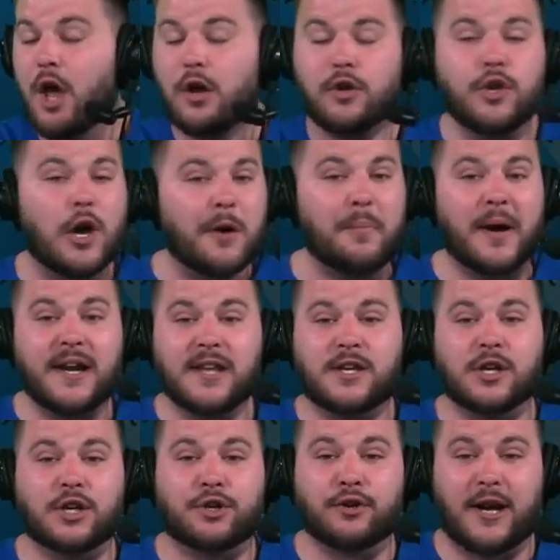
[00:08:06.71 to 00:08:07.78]
Nobody
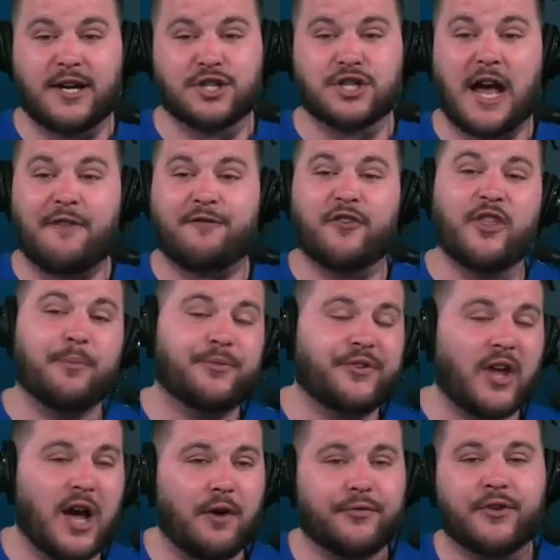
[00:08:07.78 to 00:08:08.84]
could create a shot for
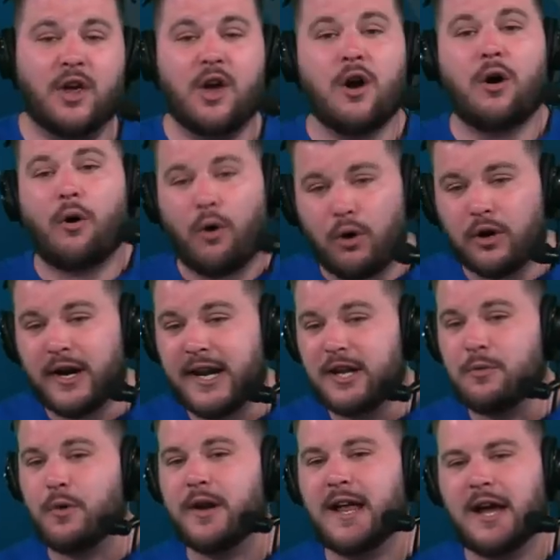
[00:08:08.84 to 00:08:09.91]
themselves or
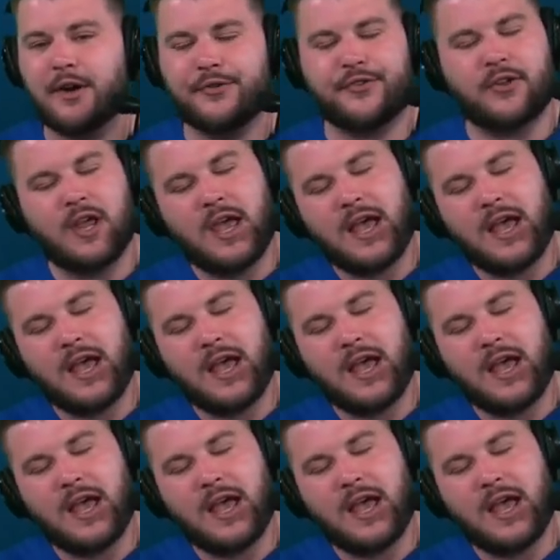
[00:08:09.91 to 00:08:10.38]
anyone else.